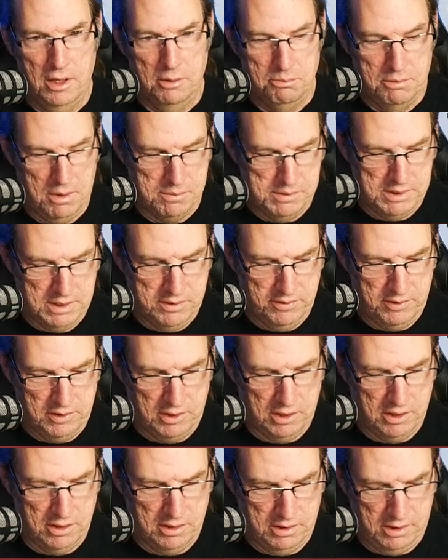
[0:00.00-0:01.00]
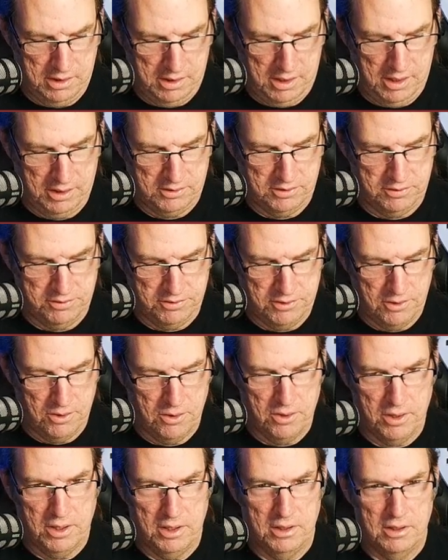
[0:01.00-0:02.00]
maybe give it a X of
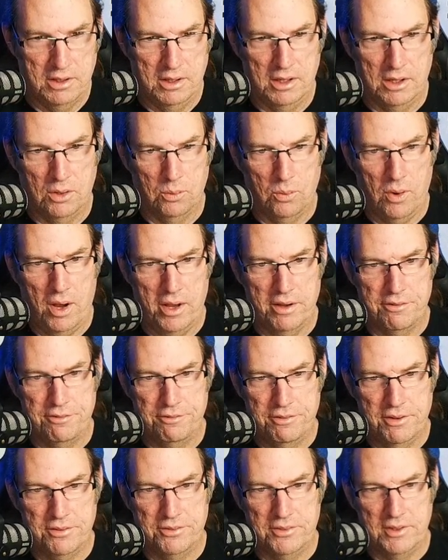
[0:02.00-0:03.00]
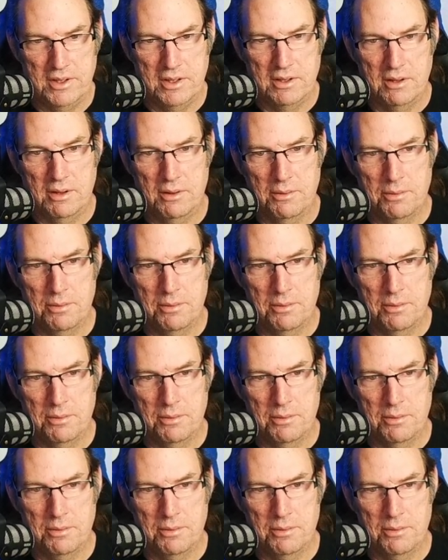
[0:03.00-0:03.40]
30 and a Y of 50.